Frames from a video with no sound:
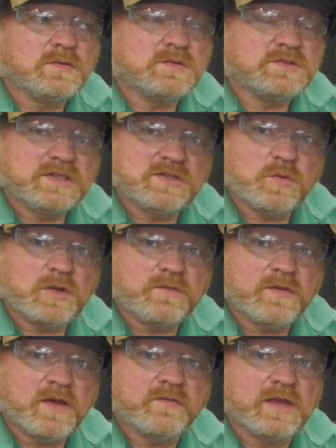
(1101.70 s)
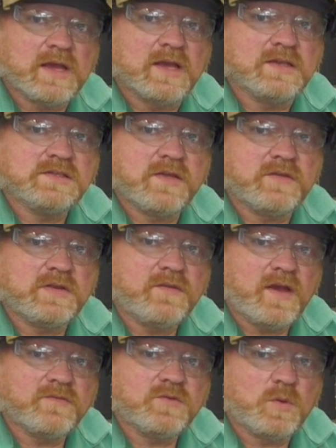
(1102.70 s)
C25 gas,
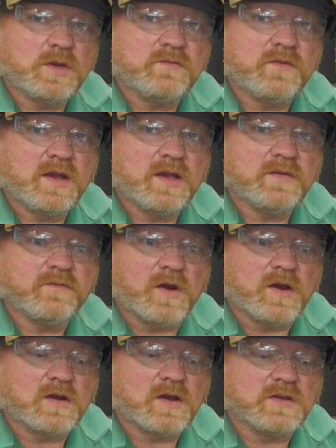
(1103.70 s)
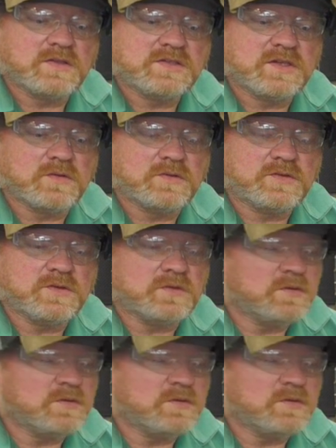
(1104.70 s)
7525 argon CO2.